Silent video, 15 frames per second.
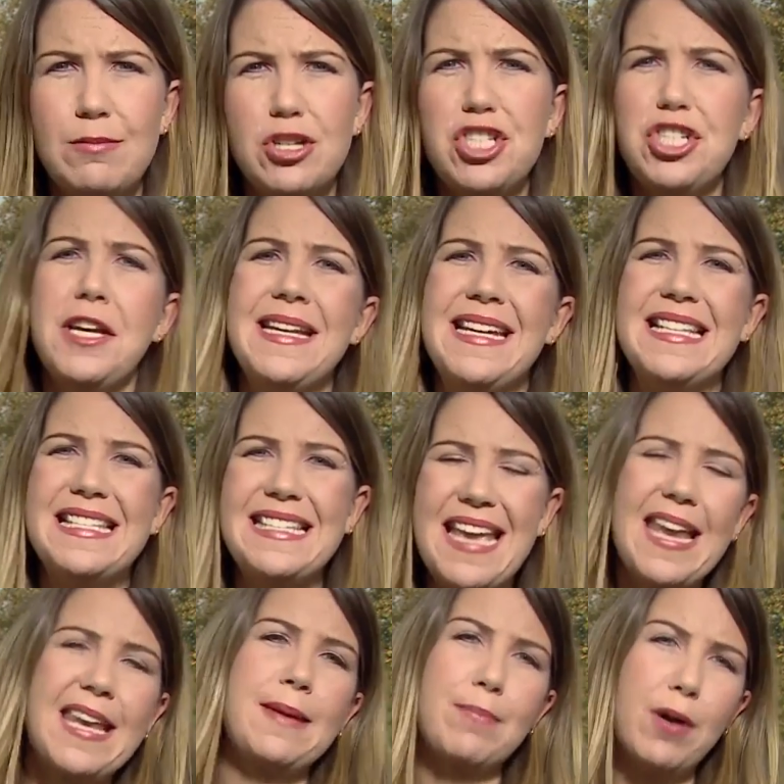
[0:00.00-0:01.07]
machine is
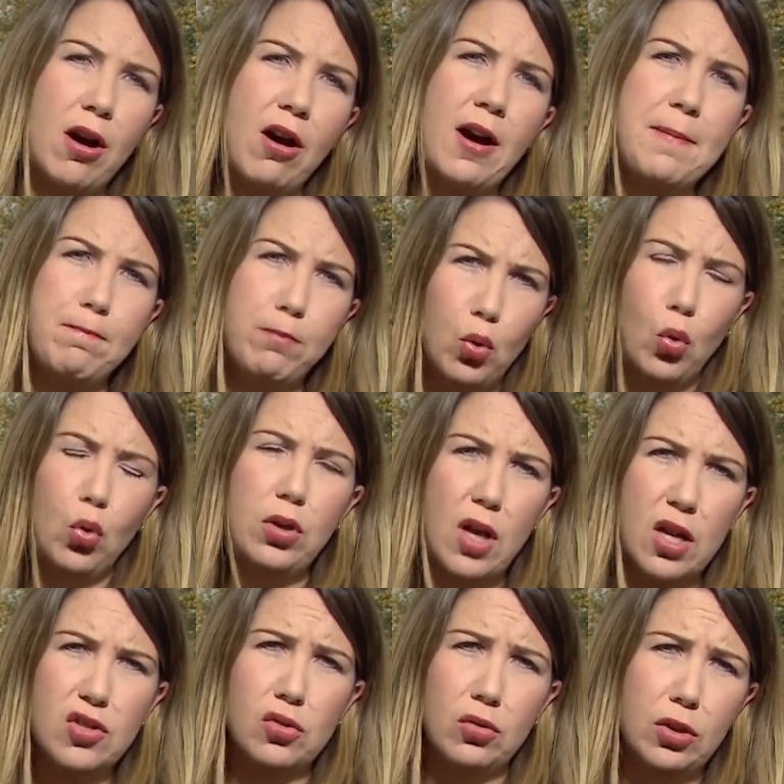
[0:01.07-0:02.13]
getting behind Paul
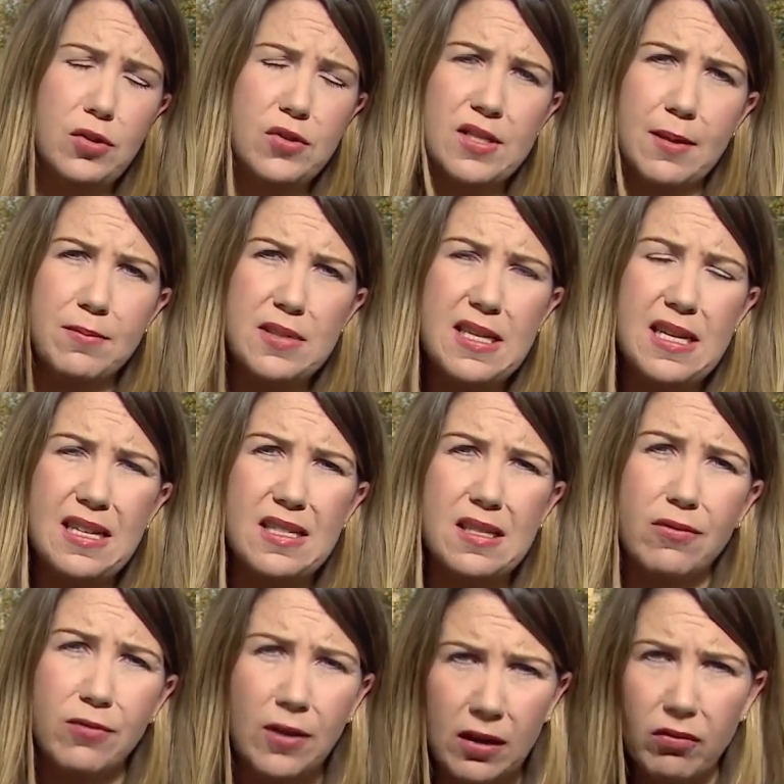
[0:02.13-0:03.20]
Nuttall, who some see as
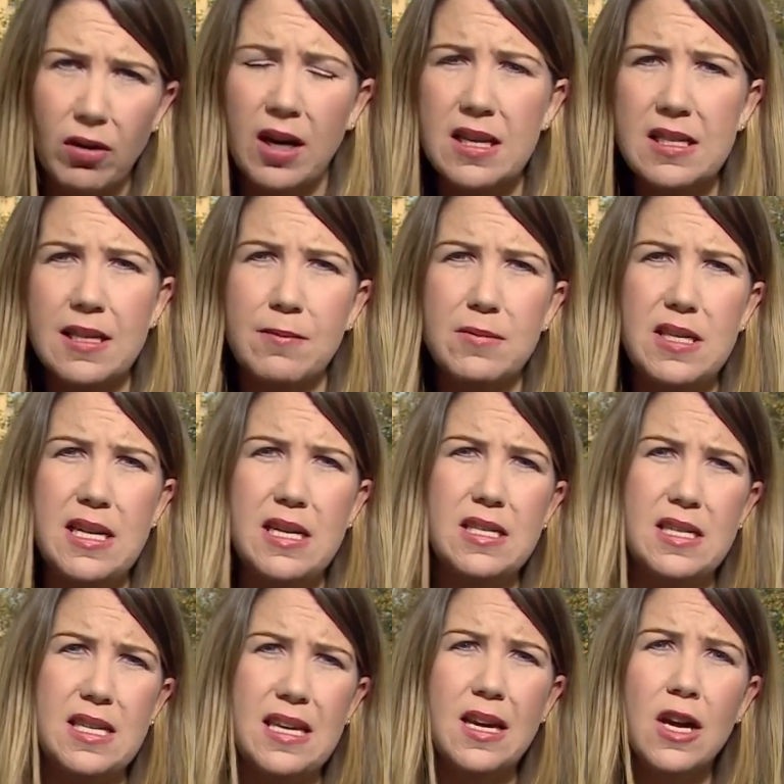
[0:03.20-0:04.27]
the front runner, some see
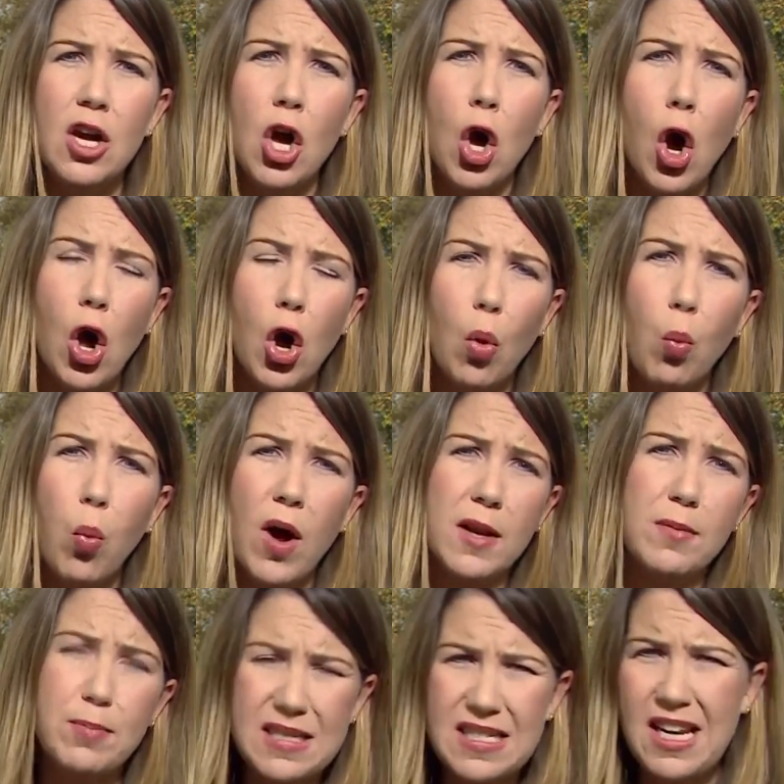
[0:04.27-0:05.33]
as the
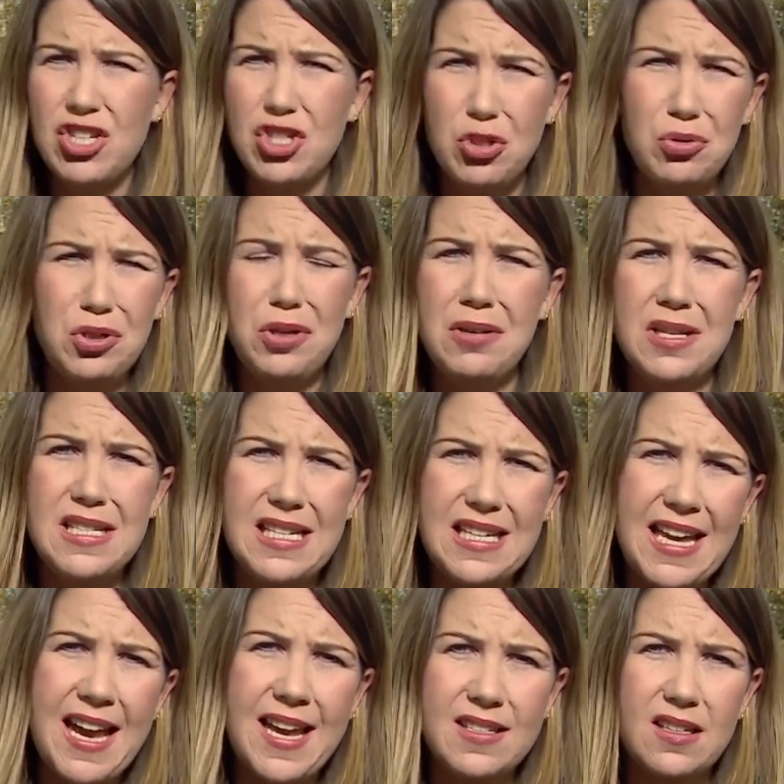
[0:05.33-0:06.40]
one potential unity
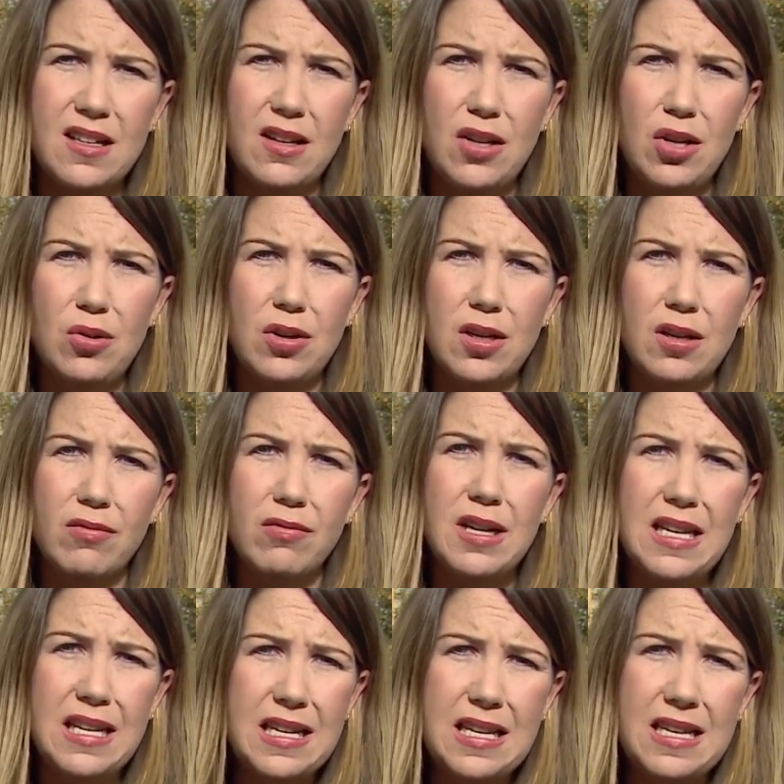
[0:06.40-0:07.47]
candidate who can
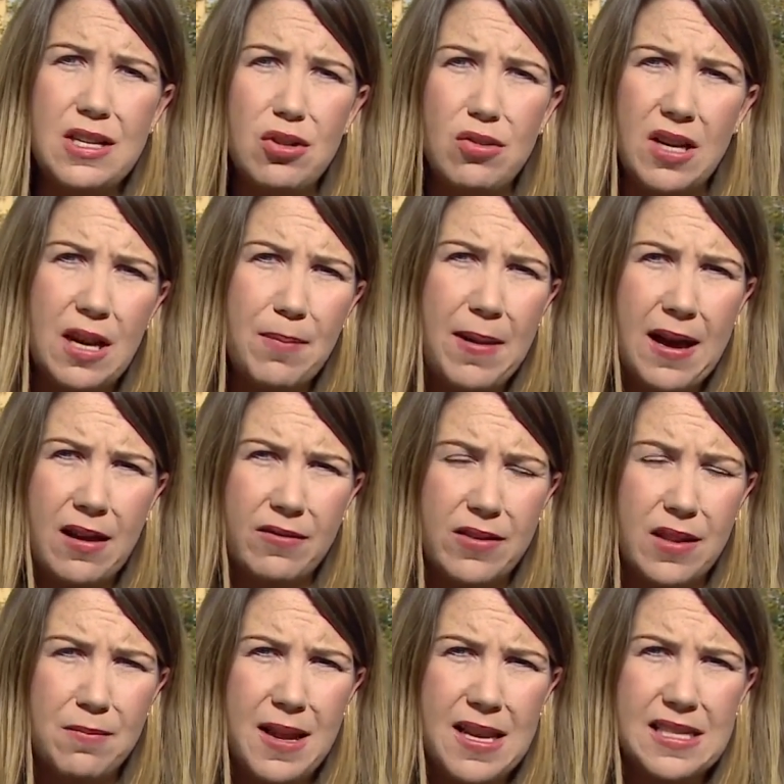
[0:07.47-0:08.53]
really lead UKIP out
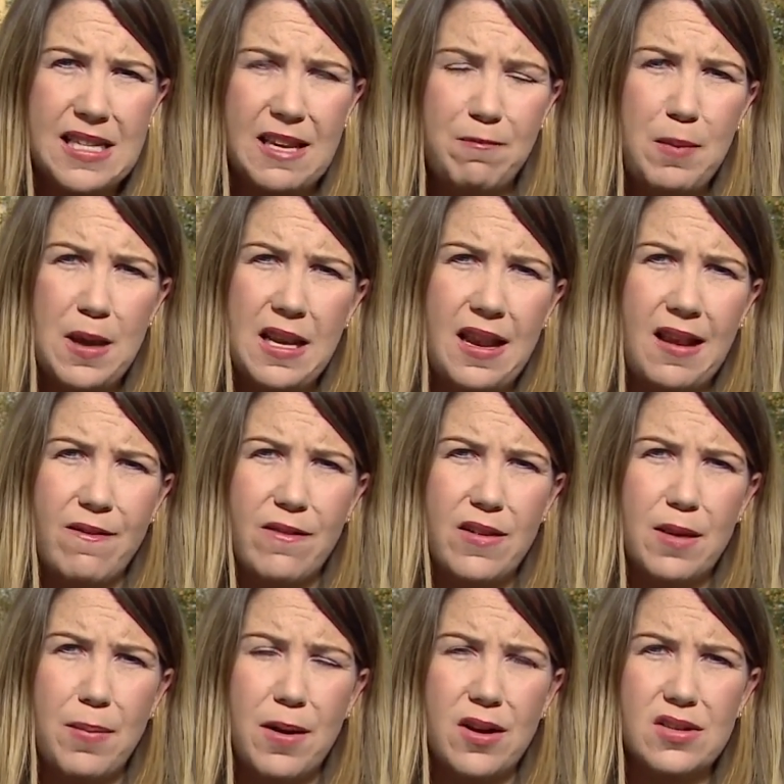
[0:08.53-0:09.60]
of the mess they've been in
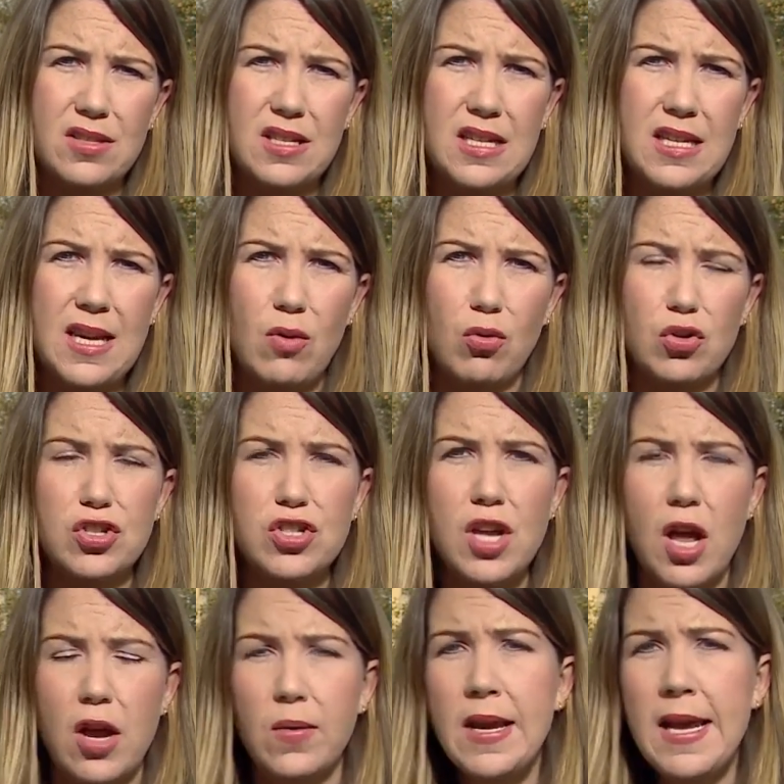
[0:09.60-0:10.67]
for the past year or
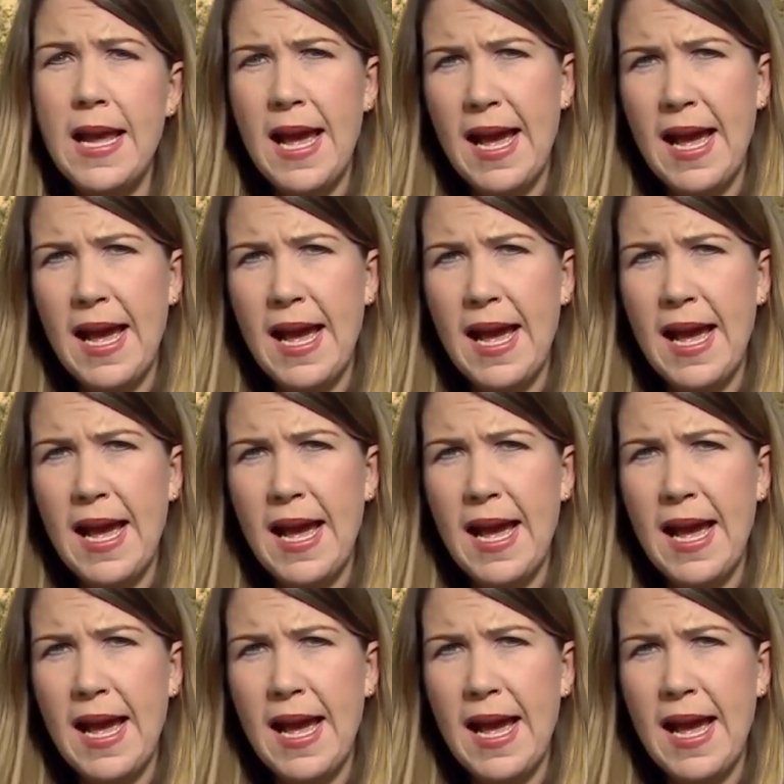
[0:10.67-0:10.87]
so.